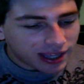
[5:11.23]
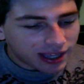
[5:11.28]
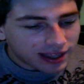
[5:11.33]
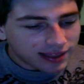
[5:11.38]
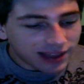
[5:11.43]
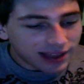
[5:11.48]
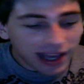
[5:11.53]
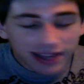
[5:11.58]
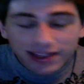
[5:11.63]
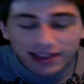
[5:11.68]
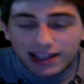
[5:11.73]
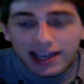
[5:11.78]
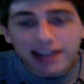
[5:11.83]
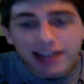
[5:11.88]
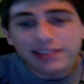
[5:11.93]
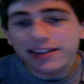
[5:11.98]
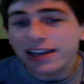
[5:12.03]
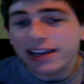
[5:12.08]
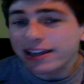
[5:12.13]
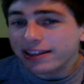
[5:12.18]
Then
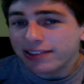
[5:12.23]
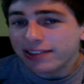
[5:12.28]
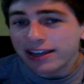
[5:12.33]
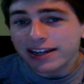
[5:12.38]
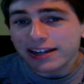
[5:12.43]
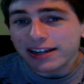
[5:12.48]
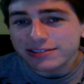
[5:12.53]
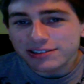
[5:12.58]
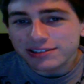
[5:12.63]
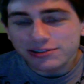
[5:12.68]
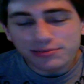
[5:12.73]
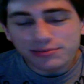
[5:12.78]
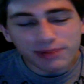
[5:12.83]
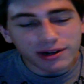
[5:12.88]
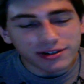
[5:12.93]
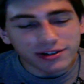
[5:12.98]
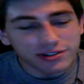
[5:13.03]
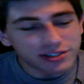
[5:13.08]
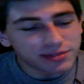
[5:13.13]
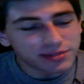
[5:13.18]
they announced the new
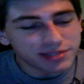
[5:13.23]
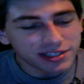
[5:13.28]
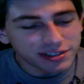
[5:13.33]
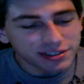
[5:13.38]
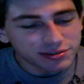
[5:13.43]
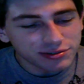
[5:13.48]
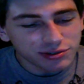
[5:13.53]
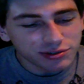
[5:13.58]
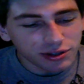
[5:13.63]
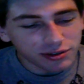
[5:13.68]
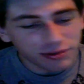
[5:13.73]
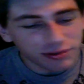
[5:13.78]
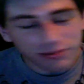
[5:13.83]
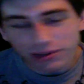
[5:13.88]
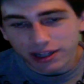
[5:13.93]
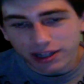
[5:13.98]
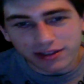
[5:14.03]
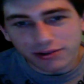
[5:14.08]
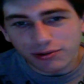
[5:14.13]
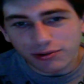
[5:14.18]
partnerships, and this was
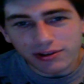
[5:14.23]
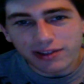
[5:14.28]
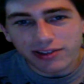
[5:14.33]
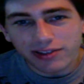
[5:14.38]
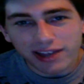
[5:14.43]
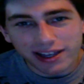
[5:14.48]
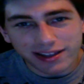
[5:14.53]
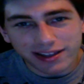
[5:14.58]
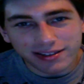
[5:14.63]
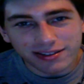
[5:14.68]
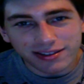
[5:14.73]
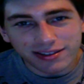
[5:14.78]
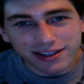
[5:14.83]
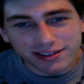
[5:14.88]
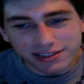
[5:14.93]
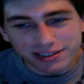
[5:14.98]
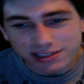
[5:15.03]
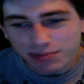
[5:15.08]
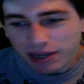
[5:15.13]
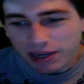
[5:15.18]
like the only thing in
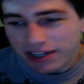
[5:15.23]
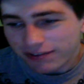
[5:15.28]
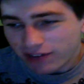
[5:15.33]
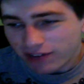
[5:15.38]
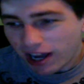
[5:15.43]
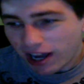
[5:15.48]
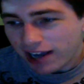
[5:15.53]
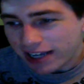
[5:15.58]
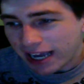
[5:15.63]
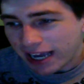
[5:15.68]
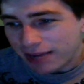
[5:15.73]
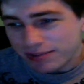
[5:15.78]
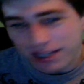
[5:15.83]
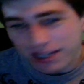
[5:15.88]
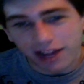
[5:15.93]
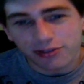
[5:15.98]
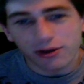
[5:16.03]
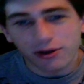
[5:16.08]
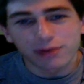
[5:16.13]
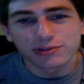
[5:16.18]
the span of not games that I
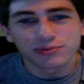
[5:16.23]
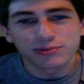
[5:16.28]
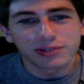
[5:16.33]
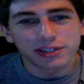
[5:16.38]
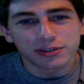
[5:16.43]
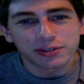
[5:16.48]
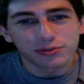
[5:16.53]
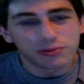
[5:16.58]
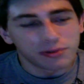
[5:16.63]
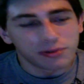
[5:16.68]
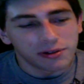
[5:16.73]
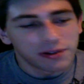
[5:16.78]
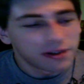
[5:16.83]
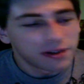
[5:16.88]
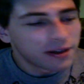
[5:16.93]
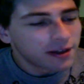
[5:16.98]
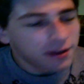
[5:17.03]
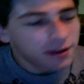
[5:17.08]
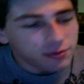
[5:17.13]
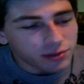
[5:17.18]
thought was really cool,
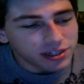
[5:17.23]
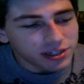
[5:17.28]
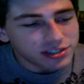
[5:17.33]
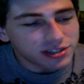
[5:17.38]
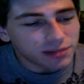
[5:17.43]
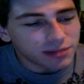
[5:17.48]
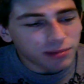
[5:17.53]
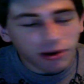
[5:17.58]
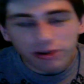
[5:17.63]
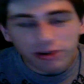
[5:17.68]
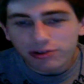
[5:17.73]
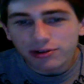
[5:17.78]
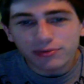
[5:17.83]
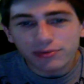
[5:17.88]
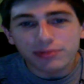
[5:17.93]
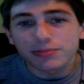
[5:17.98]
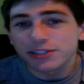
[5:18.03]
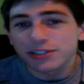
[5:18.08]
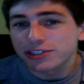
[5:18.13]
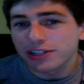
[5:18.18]
which they're partnering
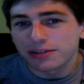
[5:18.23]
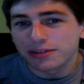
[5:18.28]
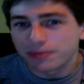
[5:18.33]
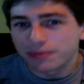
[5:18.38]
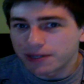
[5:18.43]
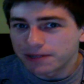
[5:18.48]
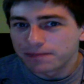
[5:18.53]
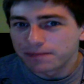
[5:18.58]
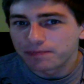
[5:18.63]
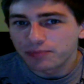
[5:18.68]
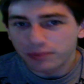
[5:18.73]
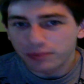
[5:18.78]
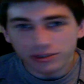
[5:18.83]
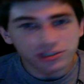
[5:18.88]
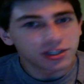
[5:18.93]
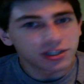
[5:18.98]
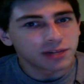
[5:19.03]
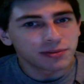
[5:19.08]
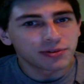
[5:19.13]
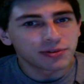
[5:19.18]
with Machinima, which is
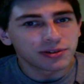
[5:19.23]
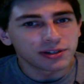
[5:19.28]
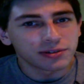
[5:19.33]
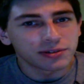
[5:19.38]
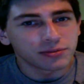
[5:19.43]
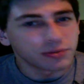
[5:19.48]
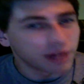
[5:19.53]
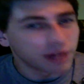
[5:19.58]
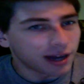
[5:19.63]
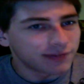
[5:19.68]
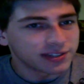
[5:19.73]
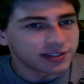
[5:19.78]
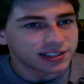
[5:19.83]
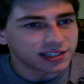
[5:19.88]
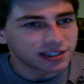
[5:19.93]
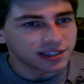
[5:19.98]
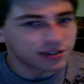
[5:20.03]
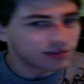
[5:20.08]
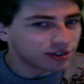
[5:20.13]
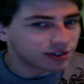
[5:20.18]
gonna be really cool. Obviously,
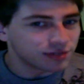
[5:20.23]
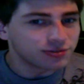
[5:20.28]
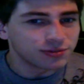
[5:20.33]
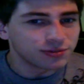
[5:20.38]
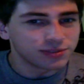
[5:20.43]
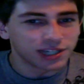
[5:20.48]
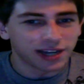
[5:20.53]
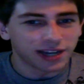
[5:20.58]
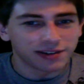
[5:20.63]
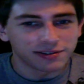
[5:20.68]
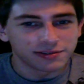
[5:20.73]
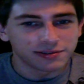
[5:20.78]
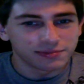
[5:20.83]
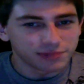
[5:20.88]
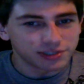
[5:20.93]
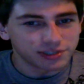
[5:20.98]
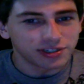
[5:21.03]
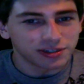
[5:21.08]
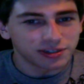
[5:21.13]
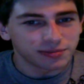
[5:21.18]
you know, the YouTube channel
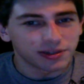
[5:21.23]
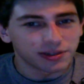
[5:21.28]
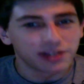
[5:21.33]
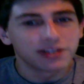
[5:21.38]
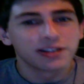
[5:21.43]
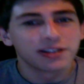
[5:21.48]
Machinima,